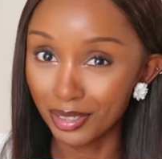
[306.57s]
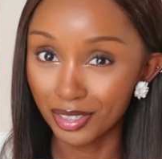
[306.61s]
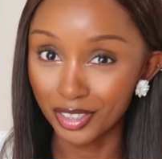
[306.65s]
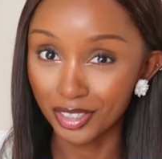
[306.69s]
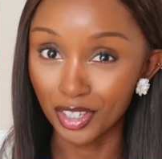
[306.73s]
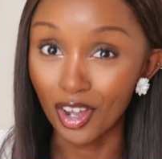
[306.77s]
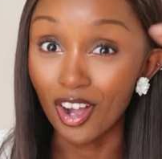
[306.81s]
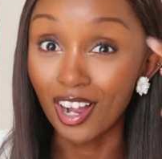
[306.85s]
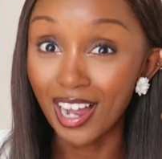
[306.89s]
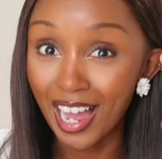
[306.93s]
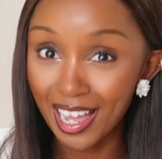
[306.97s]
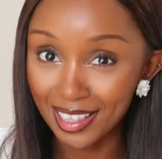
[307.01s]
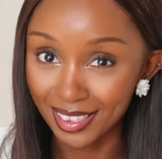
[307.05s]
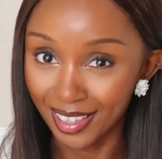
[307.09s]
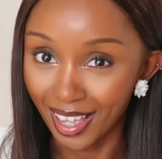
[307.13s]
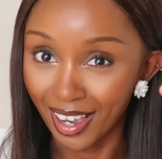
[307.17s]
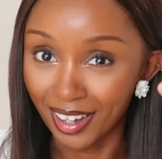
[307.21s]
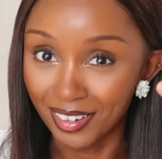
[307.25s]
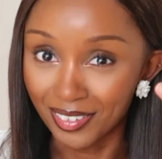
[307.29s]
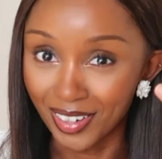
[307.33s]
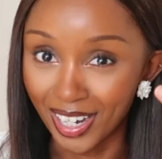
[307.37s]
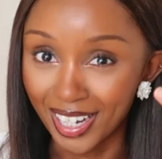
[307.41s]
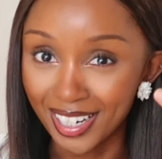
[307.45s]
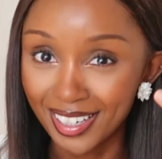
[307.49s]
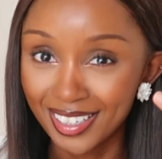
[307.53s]
Y'all got
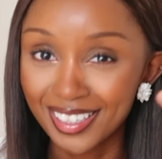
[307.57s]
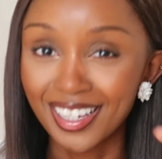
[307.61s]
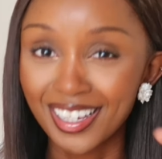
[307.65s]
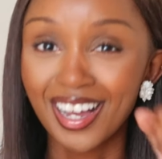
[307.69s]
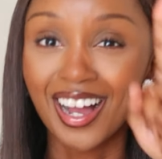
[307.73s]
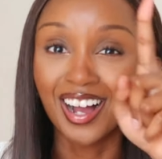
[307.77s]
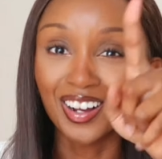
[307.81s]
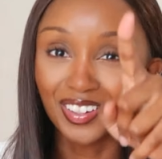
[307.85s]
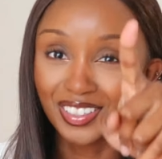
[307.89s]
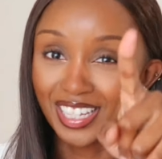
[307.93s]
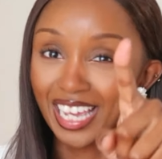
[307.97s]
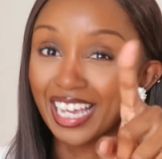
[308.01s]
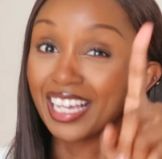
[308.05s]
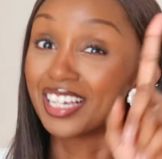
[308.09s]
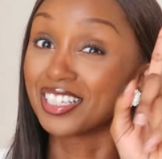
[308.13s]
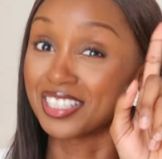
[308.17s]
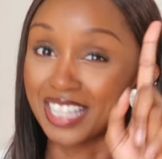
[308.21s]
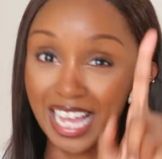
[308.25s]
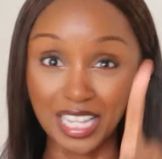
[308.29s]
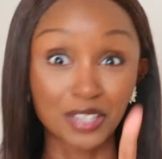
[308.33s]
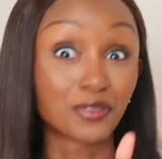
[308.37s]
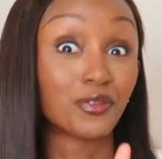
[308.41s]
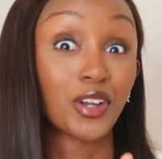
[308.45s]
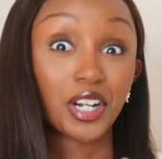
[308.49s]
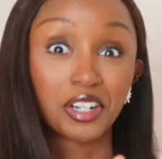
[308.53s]
that, right? Okay, because
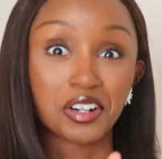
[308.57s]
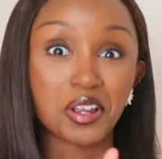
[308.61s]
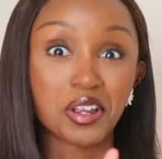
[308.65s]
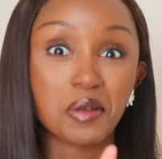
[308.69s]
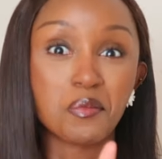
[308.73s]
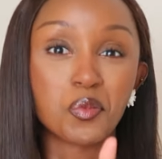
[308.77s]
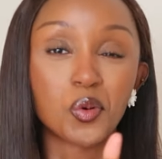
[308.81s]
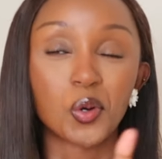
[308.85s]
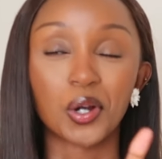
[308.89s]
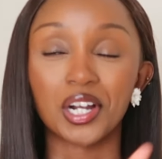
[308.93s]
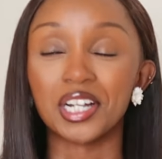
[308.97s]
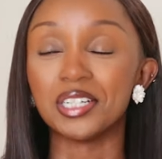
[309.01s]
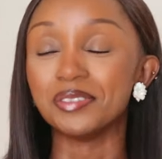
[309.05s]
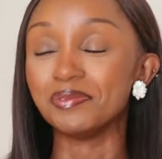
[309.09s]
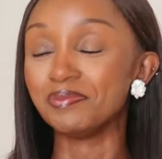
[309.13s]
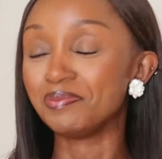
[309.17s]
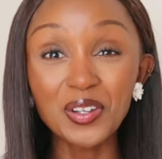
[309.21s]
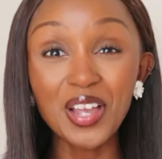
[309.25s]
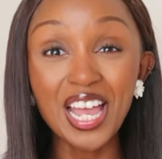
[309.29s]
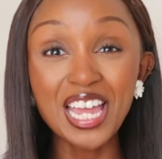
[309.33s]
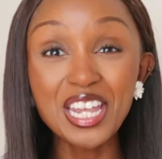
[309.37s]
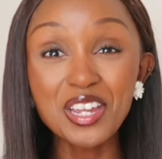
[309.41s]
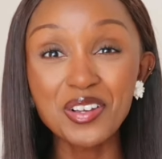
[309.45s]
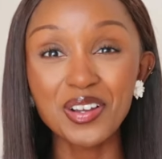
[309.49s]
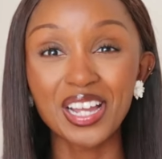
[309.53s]
that's very important. So
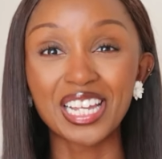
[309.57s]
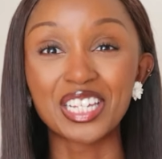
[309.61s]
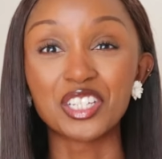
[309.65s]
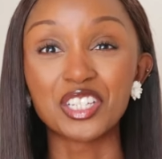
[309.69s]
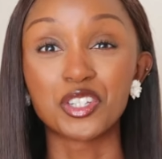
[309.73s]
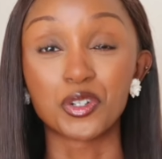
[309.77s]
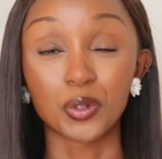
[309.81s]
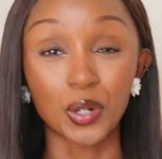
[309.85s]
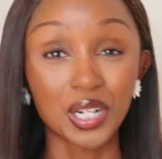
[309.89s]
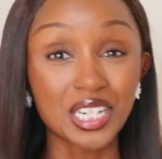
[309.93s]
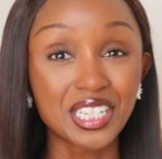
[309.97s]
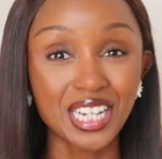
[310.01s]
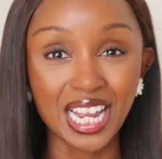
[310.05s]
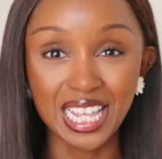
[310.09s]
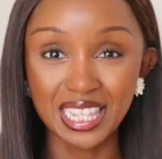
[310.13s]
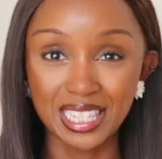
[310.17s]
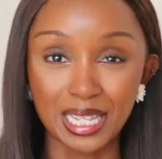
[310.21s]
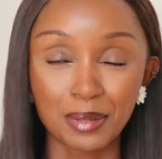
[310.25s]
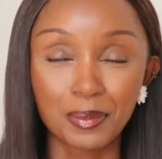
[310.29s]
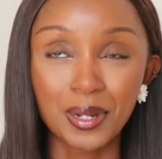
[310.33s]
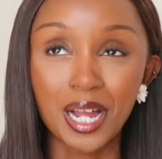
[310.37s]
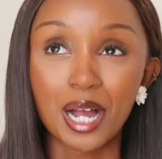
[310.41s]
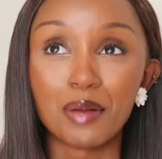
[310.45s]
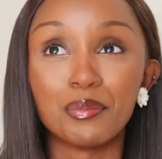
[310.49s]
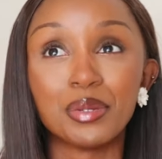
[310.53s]
anyway, George ends
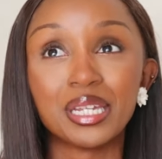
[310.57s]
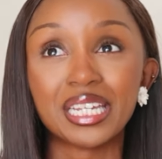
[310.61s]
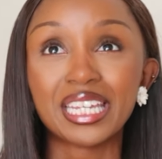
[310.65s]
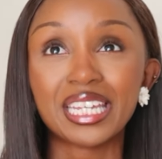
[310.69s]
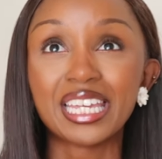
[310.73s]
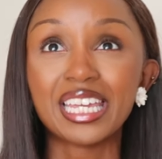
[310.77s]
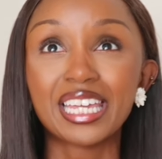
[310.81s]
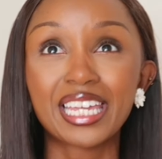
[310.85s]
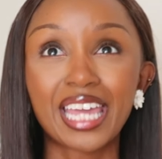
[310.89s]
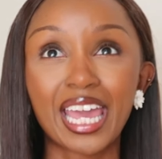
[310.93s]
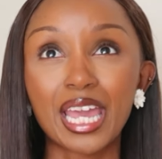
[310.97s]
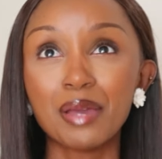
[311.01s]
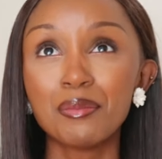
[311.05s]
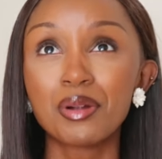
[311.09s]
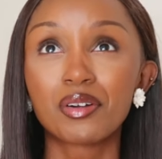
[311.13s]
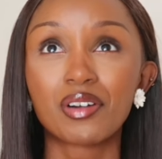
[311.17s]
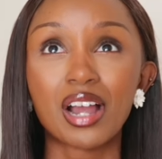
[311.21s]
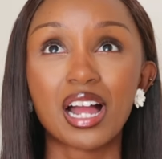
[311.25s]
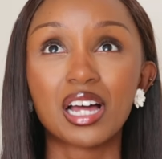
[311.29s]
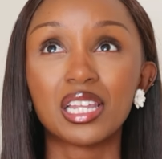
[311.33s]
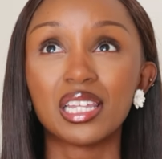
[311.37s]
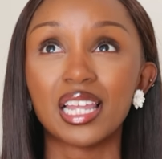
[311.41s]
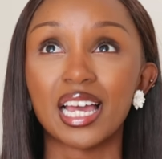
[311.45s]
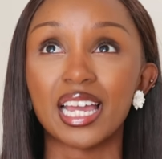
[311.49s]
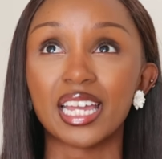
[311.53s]
up coming. He came
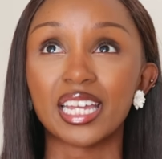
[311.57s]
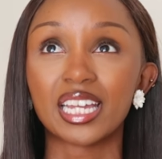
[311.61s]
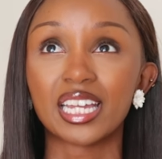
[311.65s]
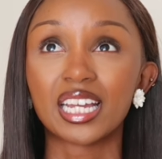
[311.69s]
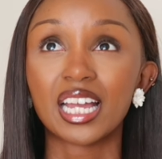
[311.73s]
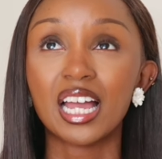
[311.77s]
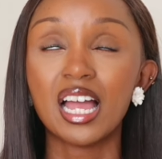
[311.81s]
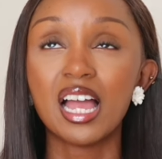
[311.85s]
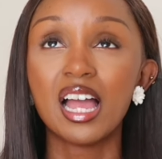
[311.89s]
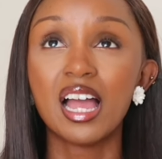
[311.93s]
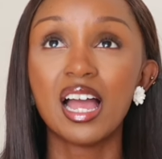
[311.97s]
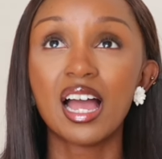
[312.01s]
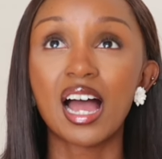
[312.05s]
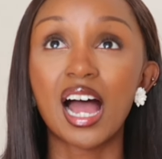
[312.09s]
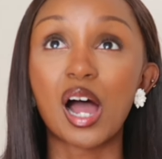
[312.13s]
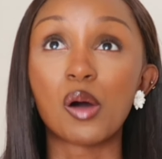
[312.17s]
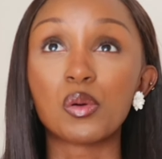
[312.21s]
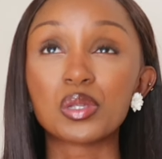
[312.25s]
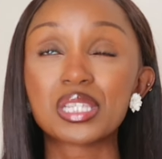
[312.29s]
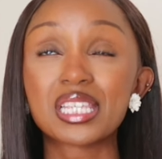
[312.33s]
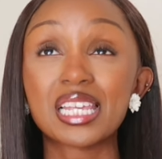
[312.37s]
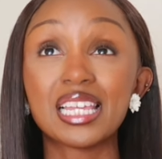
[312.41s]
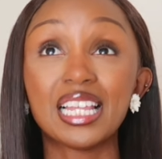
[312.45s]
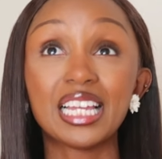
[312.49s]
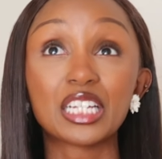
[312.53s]
around like, I
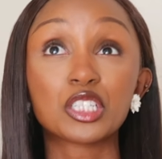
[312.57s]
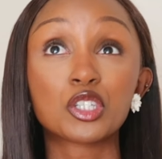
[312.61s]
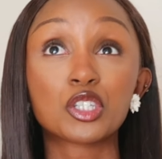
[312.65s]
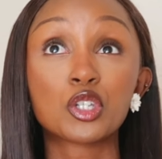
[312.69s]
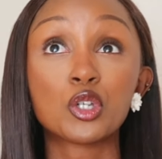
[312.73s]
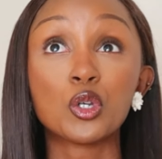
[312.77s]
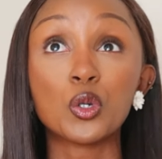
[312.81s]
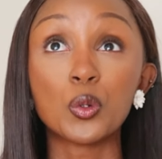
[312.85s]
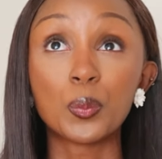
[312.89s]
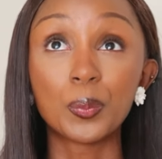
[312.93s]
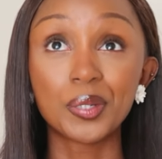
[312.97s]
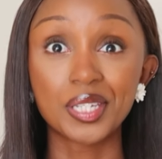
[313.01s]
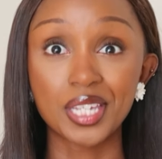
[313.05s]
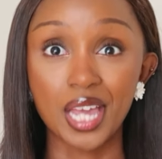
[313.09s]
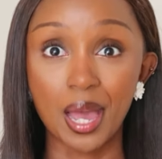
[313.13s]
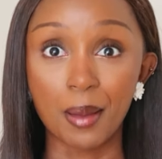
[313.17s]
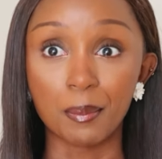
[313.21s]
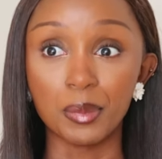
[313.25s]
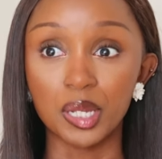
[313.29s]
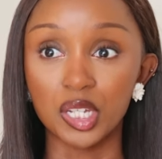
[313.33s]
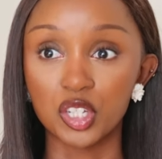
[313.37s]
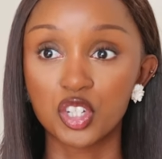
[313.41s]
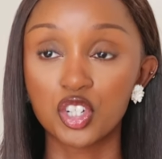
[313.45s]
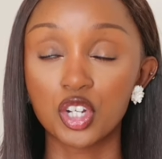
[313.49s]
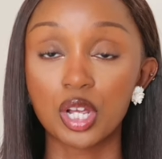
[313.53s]
would say like 2
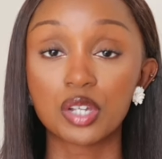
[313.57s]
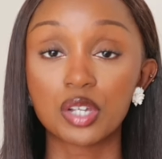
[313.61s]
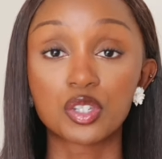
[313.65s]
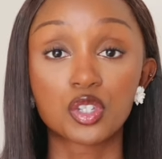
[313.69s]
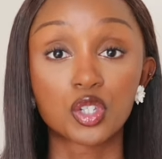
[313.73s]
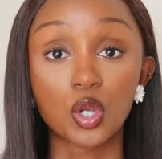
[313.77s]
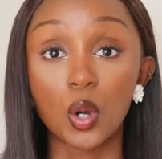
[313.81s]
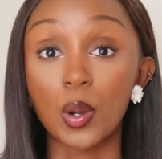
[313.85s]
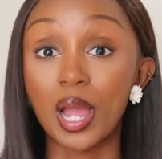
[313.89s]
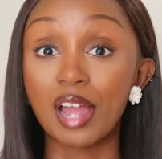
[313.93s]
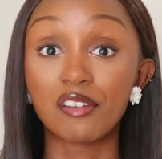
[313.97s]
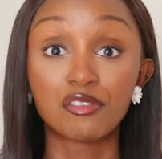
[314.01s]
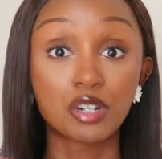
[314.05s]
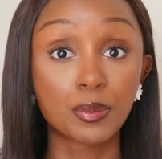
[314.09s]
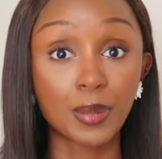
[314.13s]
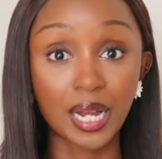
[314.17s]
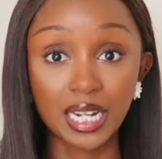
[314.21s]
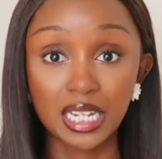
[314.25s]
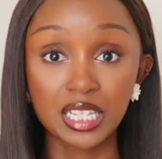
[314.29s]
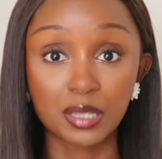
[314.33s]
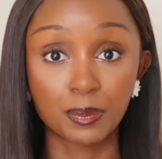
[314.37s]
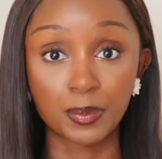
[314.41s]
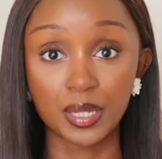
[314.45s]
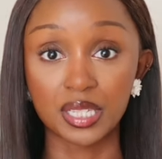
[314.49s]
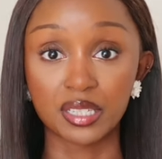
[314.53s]
p.m.-ish. So
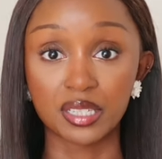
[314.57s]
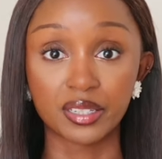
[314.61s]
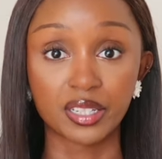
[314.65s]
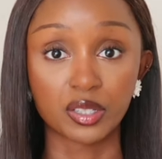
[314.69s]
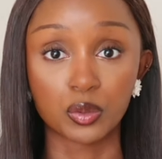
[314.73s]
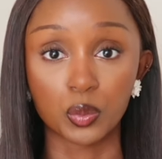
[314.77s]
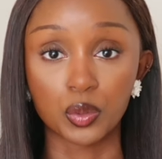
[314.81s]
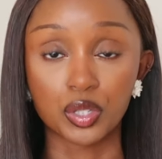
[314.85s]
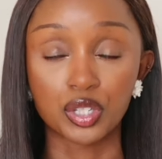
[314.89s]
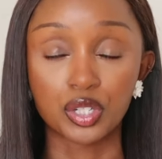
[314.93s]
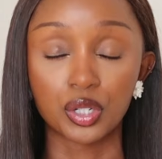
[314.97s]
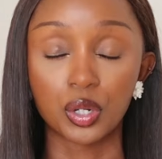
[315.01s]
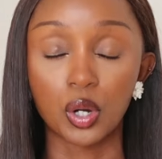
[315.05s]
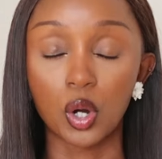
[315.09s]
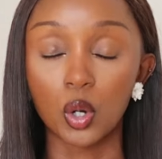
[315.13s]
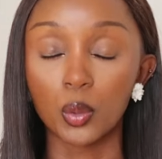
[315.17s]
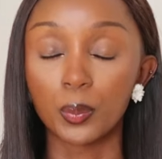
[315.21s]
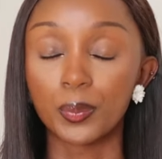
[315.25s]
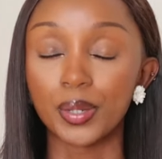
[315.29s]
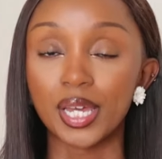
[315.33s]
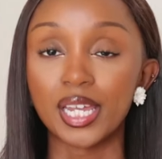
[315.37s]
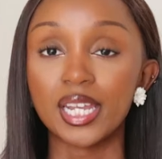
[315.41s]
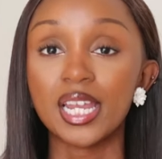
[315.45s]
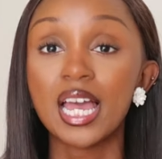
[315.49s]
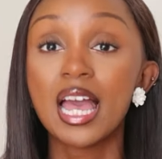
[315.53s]
everybody's business was still
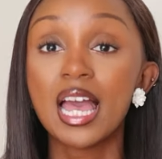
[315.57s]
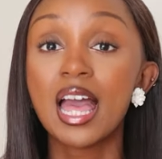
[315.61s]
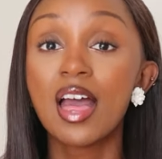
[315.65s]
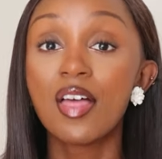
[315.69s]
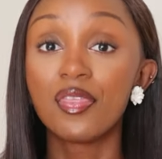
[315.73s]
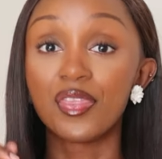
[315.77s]
open.